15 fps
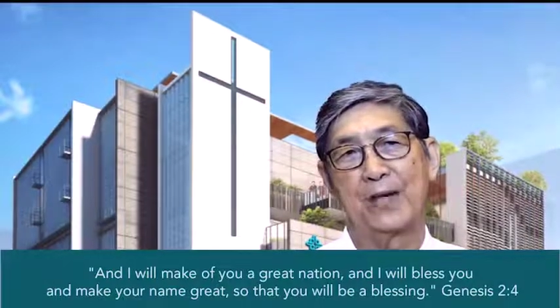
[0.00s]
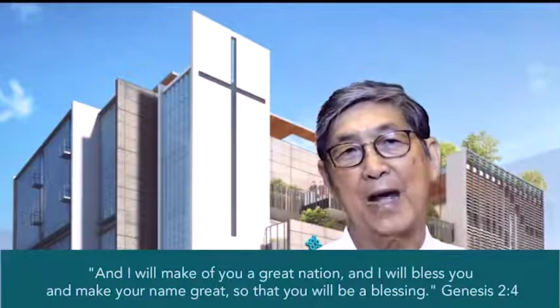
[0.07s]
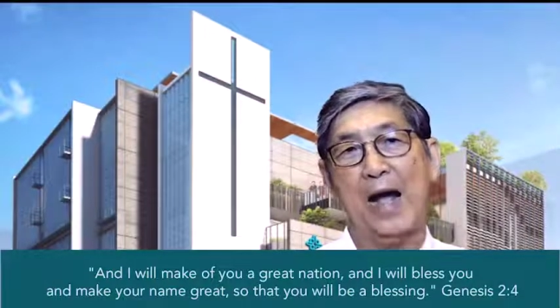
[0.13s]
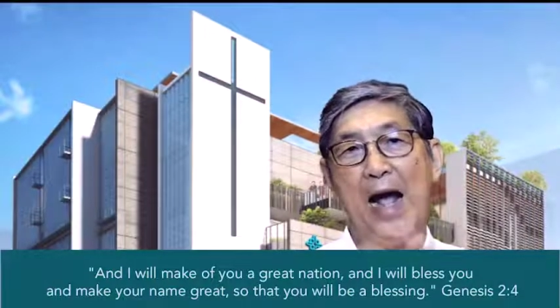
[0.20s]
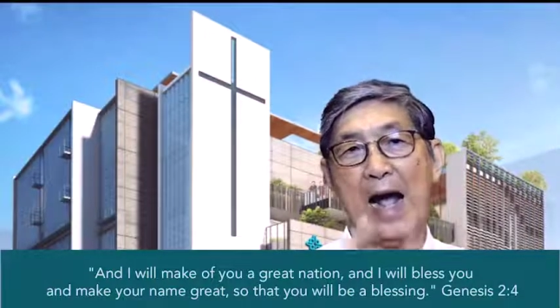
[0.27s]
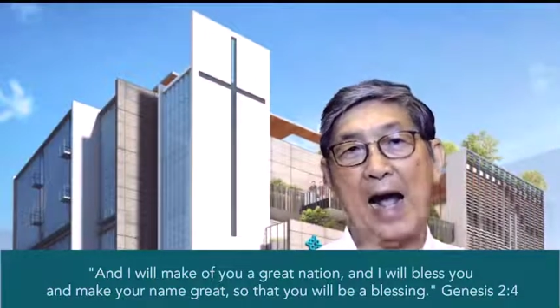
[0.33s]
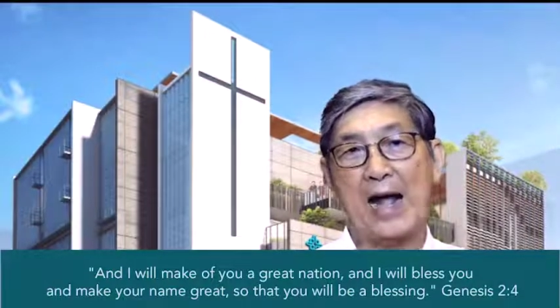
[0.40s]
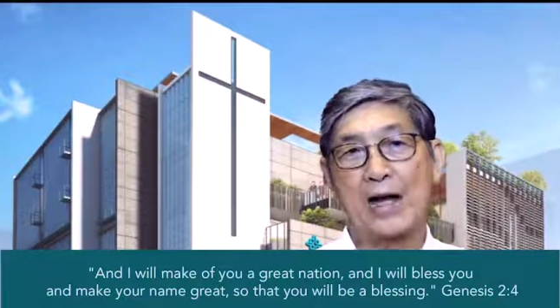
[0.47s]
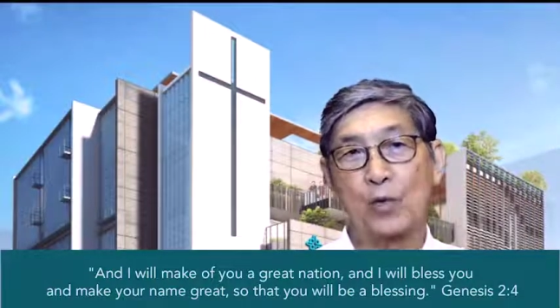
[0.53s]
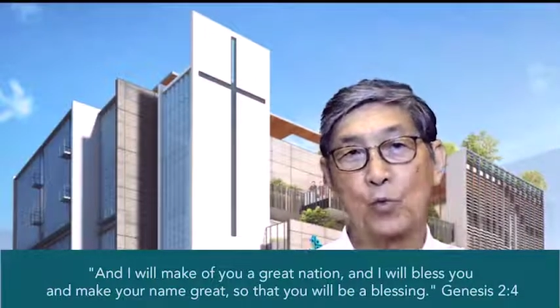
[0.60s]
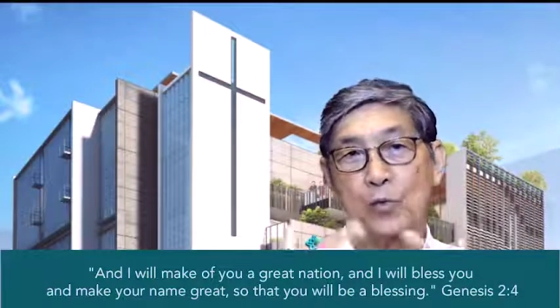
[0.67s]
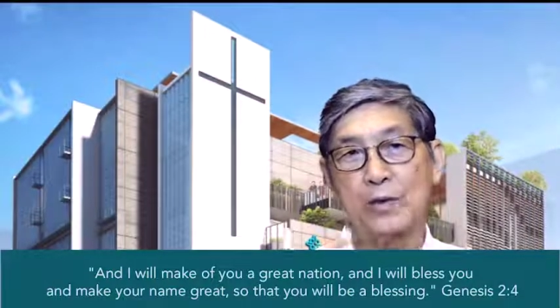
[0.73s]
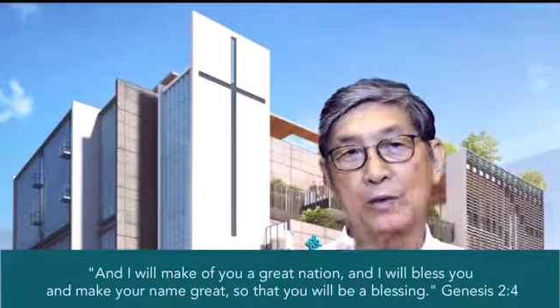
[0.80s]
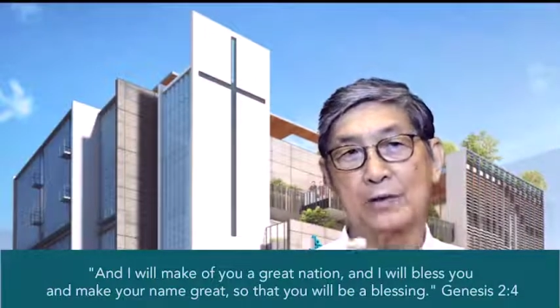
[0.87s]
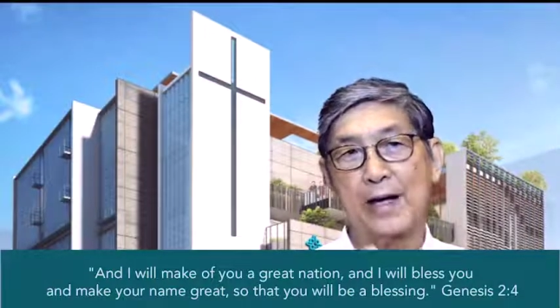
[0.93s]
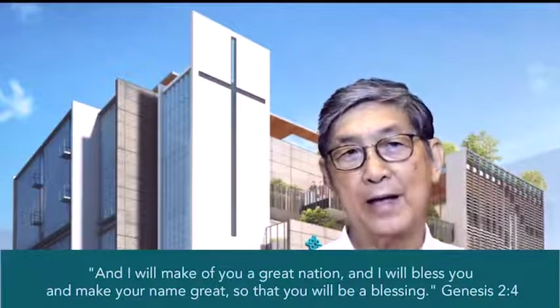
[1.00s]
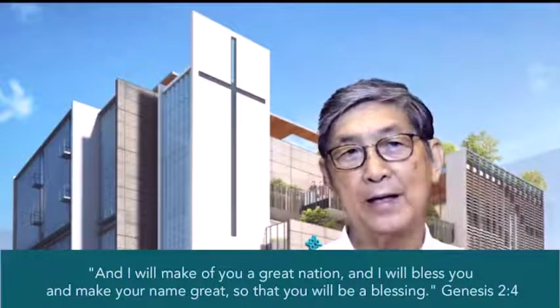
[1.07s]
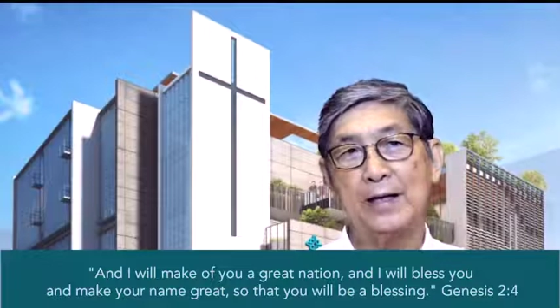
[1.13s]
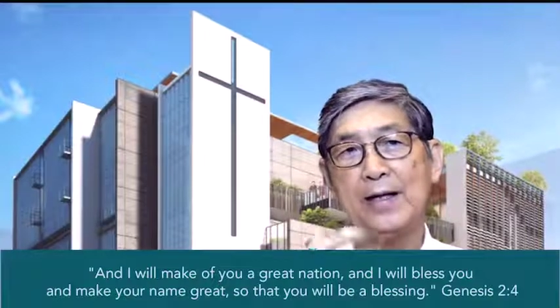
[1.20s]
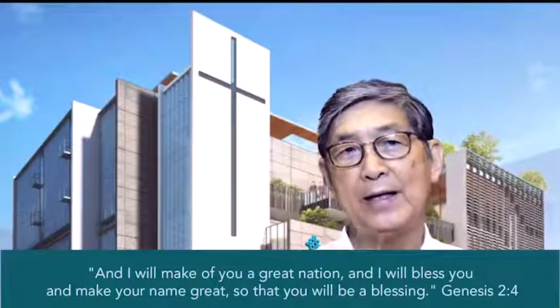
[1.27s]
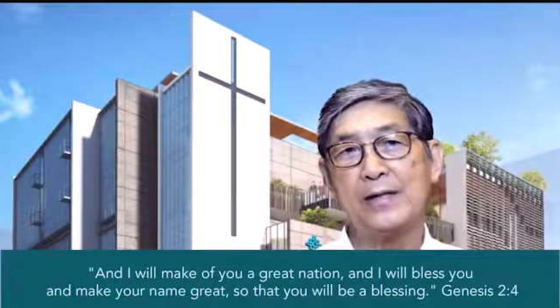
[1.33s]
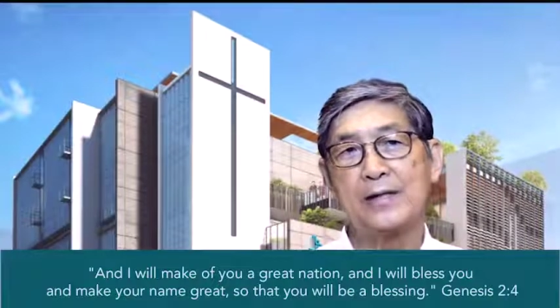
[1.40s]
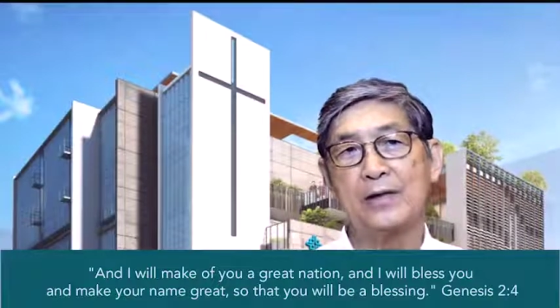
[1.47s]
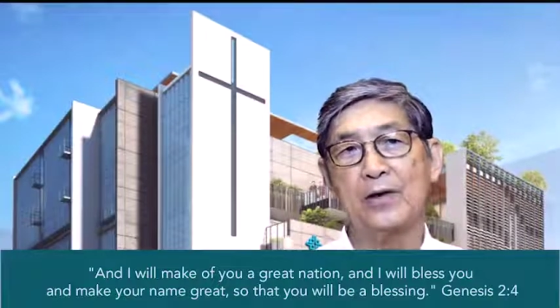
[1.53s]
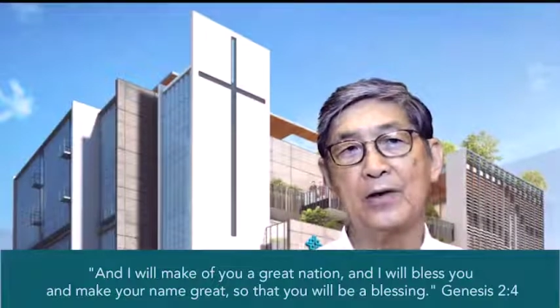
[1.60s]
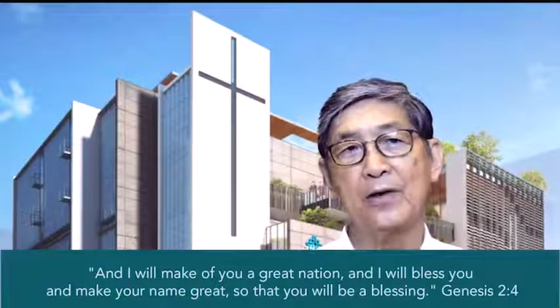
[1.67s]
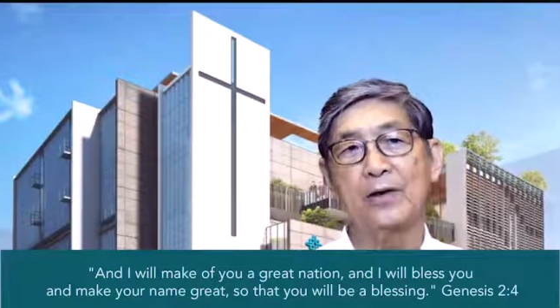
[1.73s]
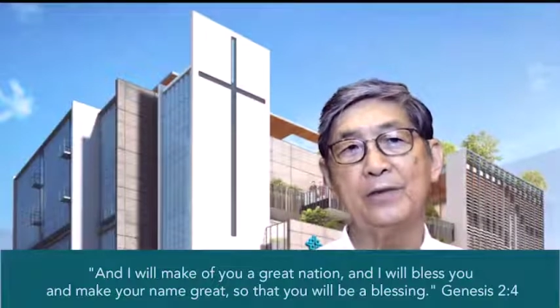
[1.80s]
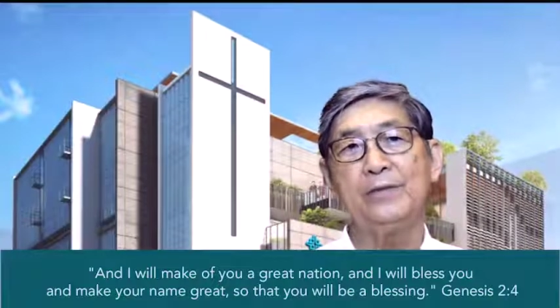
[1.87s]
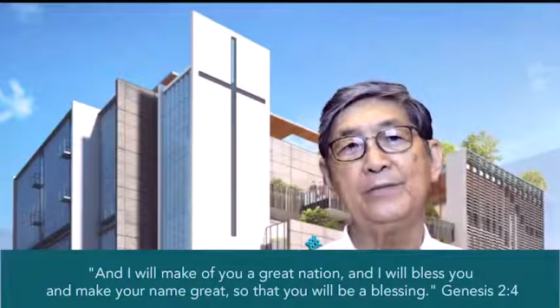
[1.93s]
I will. And later
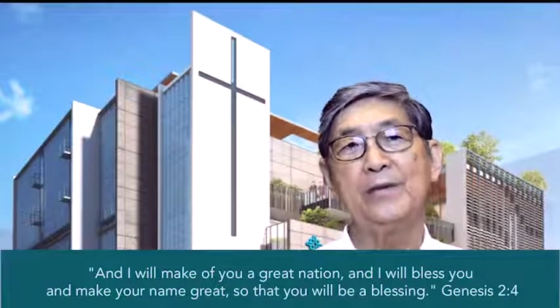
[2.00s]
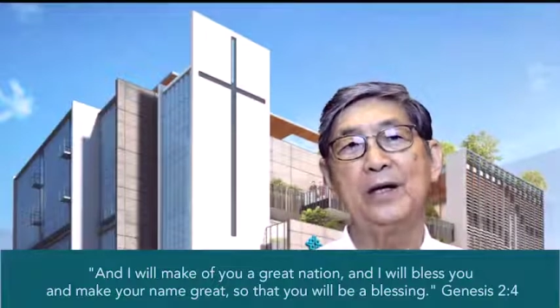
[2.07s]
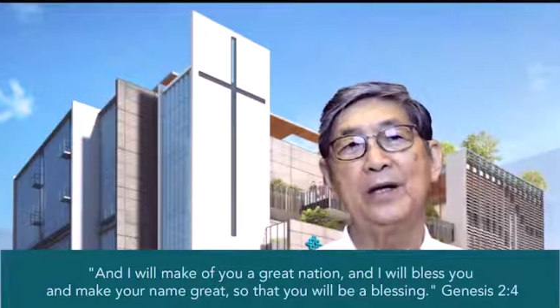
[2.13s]
on,